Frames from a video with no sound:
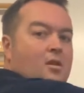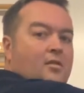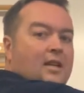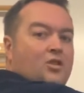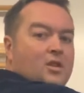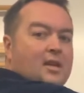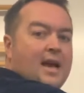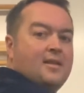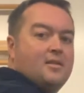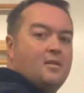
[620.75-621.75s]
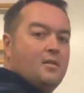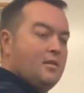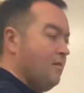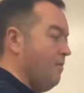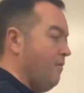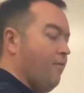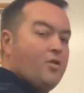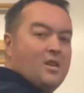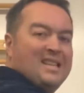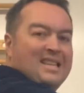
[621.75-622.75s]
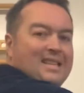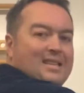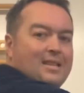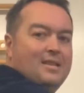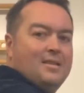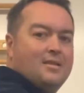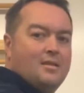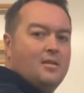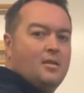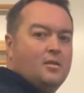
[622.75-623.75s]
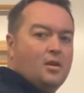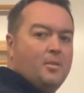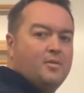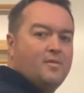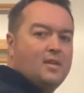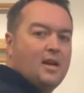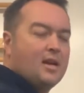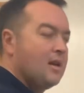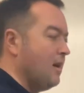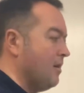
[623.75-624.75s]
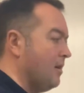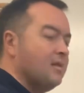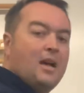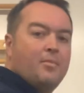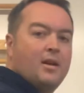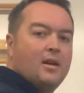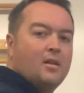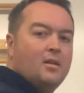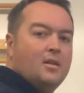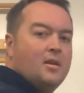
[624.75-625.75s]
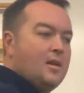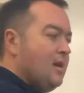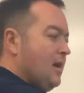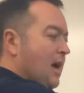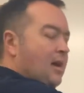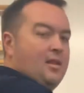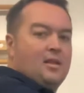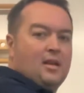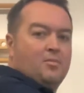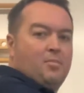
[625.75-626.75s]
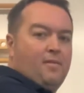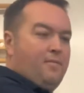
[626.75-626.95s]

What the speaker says: So that's your test for your distance in terms of your typing angle. Anything that's a